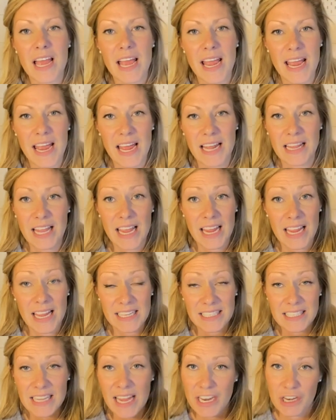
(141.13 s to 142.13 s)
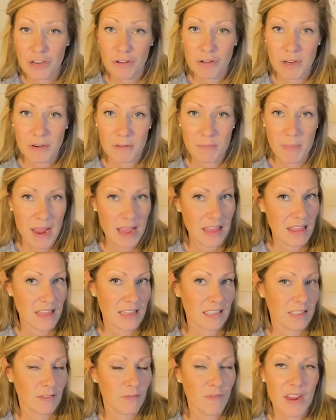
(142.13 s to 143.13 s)
And like I said, you can make
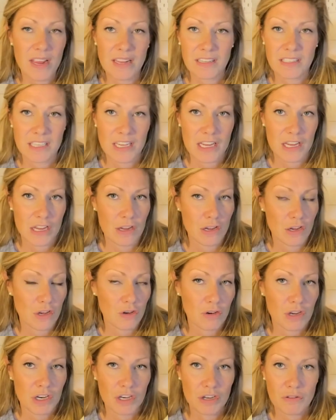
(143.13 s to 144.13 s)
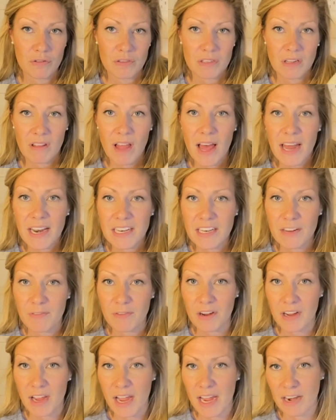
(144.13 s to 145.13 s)
this fancy. You can use a lot of
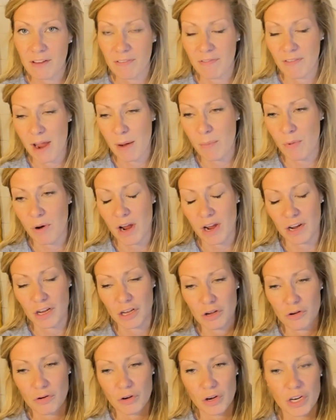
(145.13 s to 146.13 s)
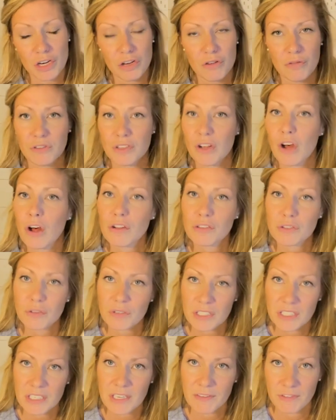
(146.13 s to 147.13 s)
different kind of fabric. You could use all
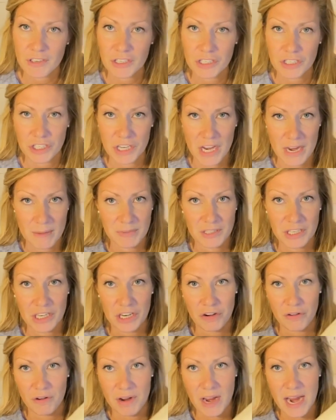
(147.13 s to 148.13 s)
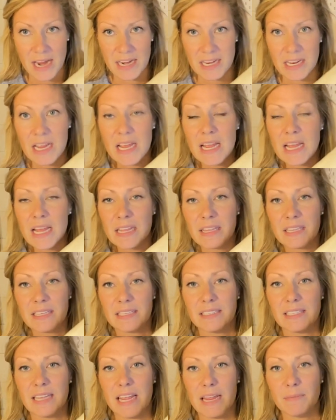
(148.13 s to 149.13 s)
sorts of different shapes to create the
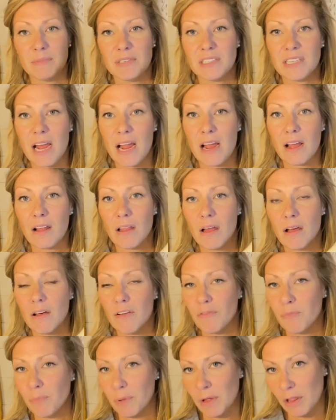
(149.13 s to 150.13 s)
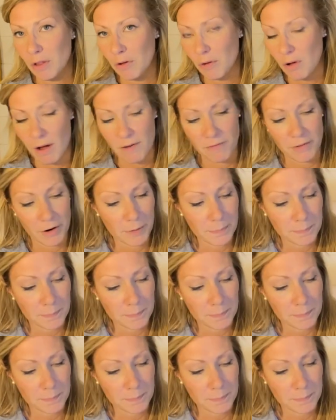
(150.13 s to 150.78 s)
same style of pillow cover.